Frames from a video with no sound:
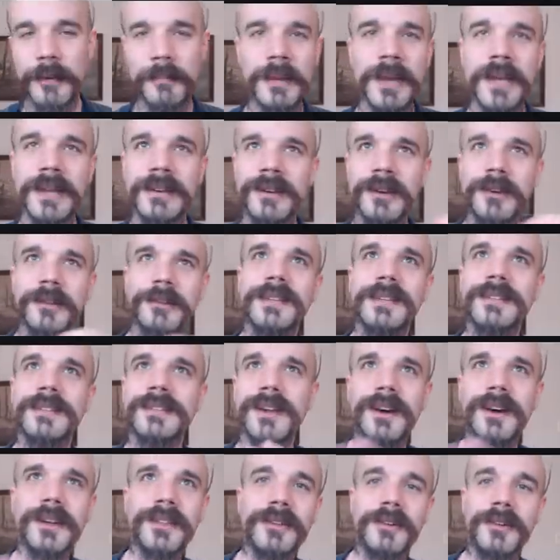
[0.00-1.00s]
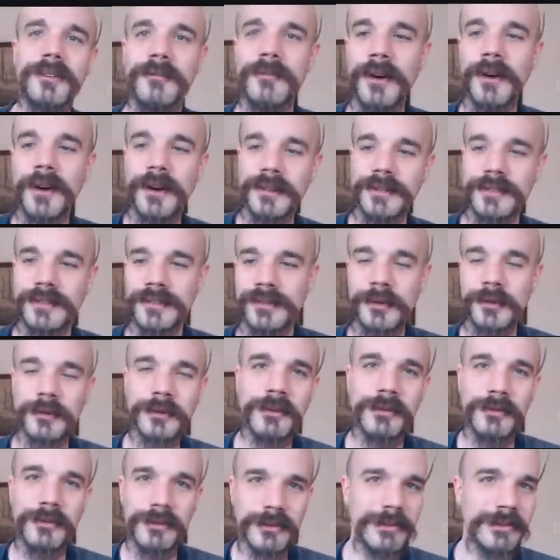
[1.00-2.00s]
append all these other fonts, so
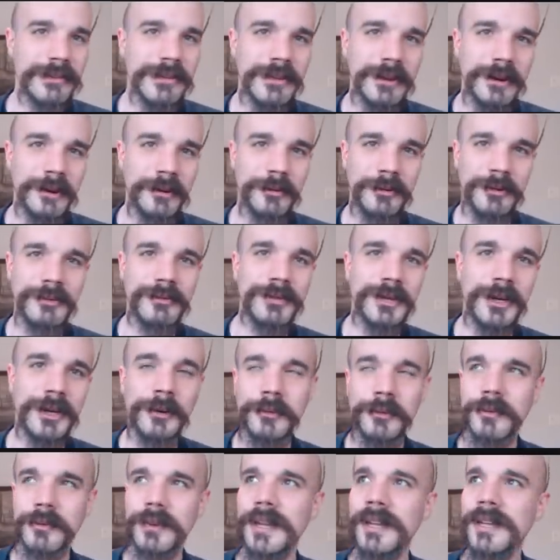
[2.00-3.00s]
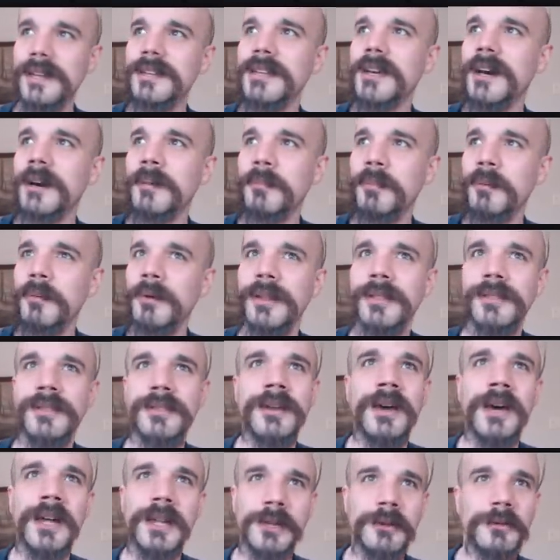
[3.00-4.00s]
you you know you don't end up
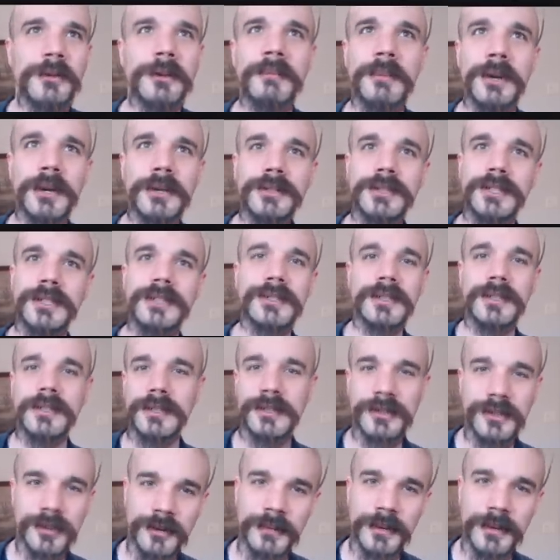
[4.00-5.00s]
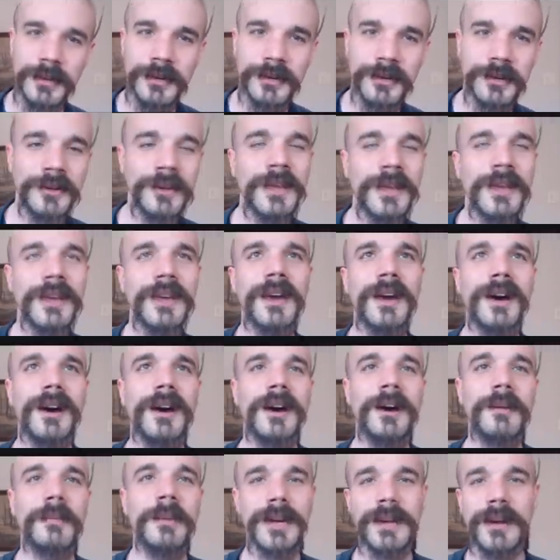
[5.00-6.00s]
with color emojis in the terminal."
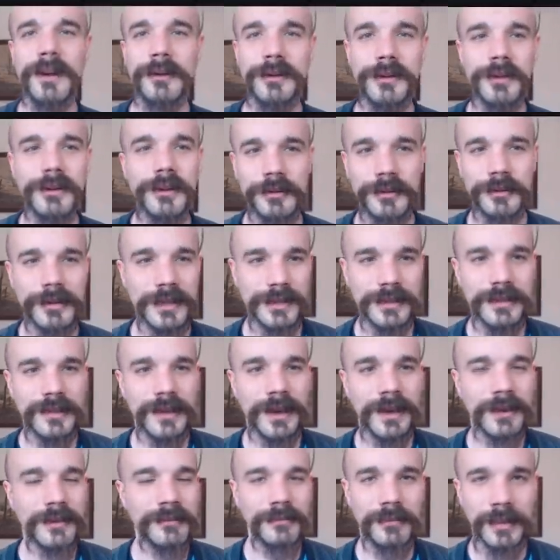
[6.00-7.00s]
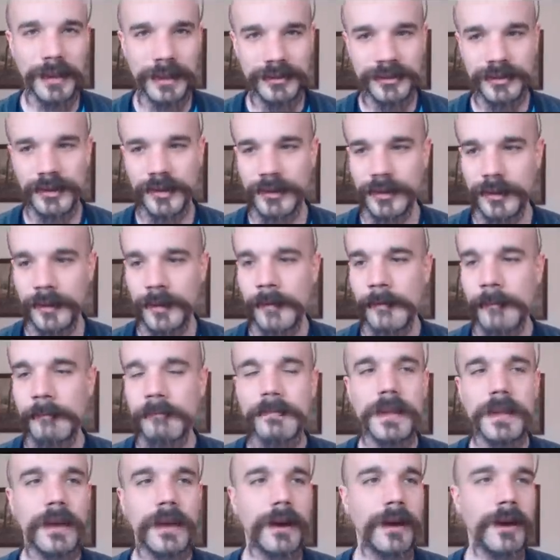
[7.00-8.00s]
Uh, but now you don't need that, basically.
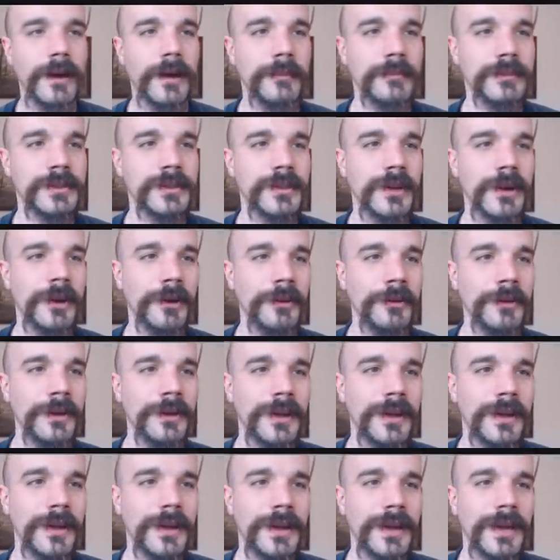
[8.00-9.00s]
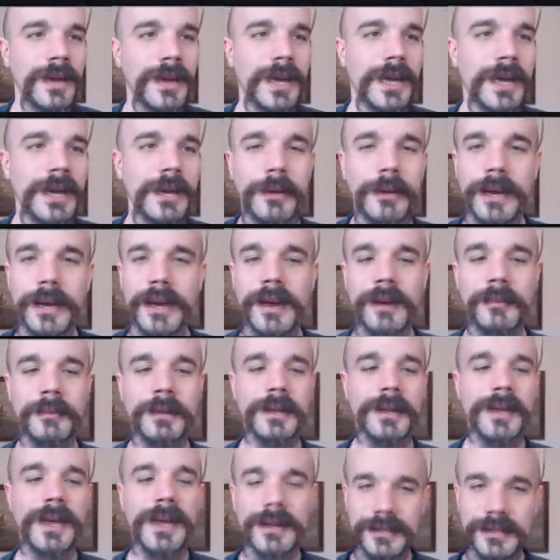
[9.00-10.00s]
Um, so. Anyway, I'm
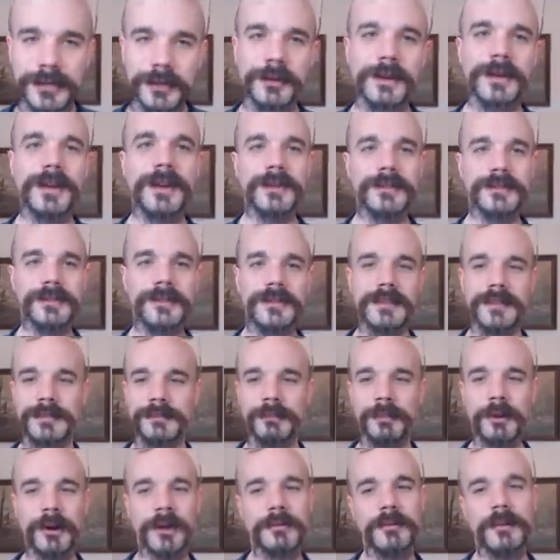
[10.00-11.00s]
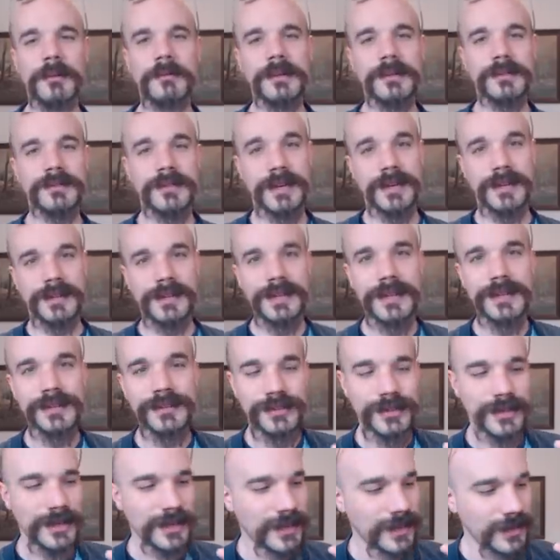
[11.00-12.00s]
glad to announce that this problem is at
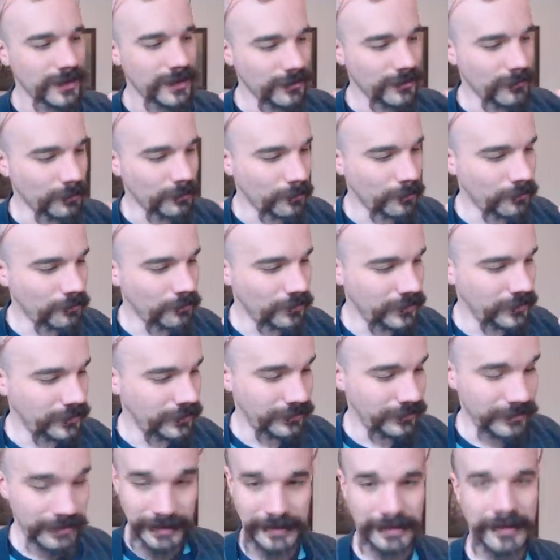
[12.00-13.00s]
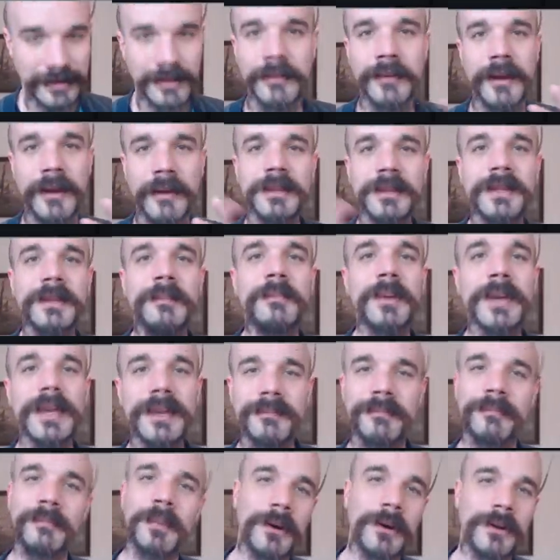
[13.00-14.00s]
least in I, I, mean, the
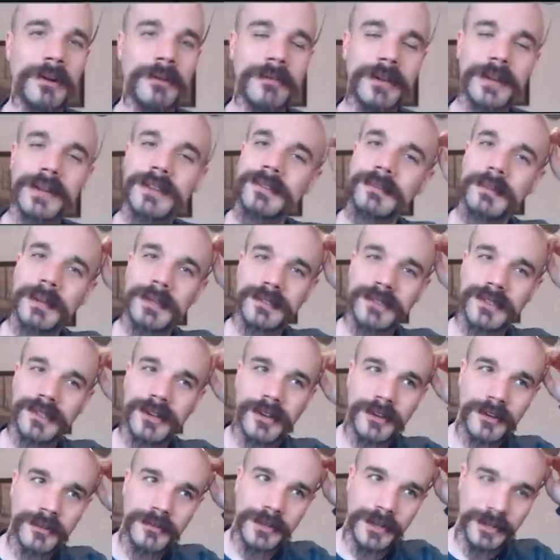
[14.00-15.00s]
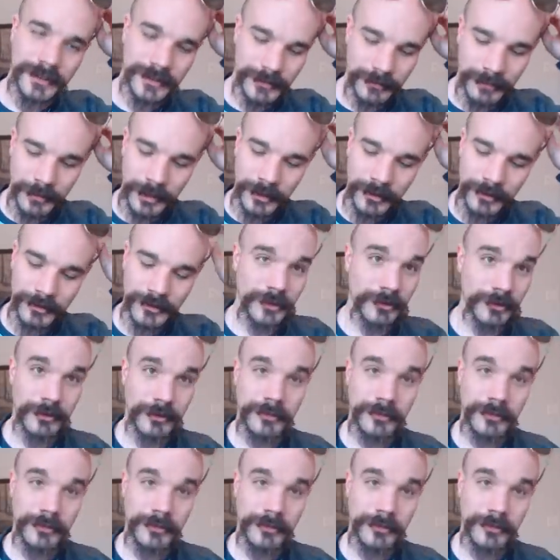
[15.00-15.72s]
big part of it has been solved, I suppose,